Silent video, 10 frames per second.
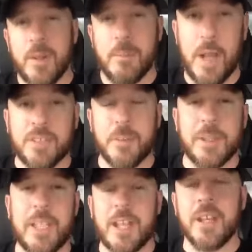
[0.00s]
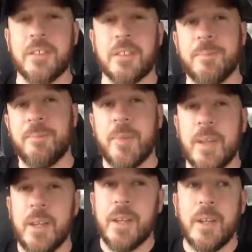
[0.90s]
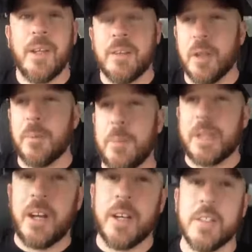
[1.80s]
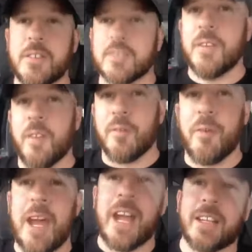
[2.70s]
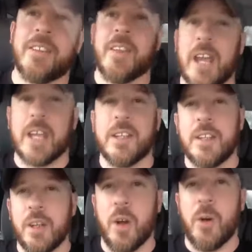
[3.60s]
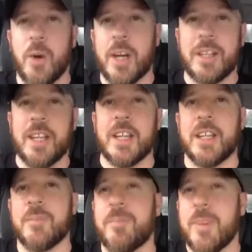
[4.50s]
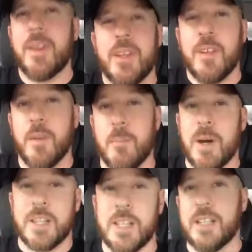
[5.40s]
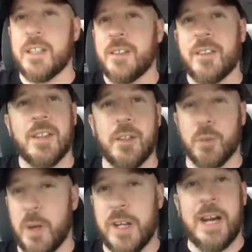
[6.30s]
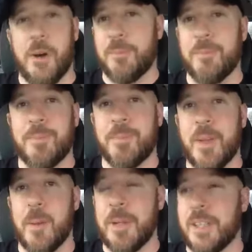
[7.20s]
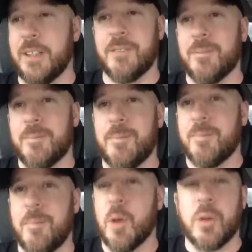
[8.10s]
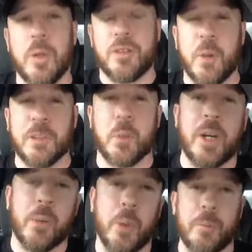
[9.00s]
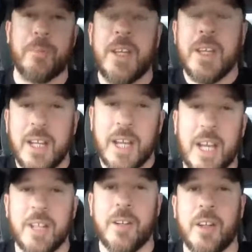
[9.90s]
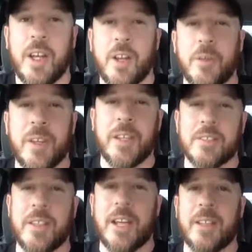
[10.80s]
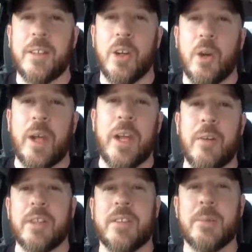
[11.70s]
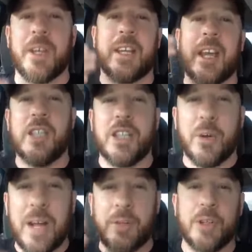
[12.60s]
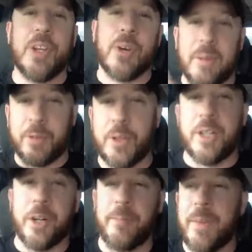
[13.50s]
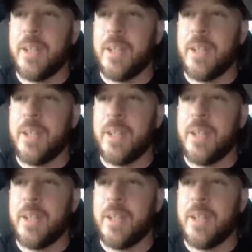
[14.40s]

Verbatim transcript: Possibly yes, simply because the fact that, you know, again, the money is run out. I mean, there's only so much wiggle room. And another thing is that, you know, it seems like year after year after year,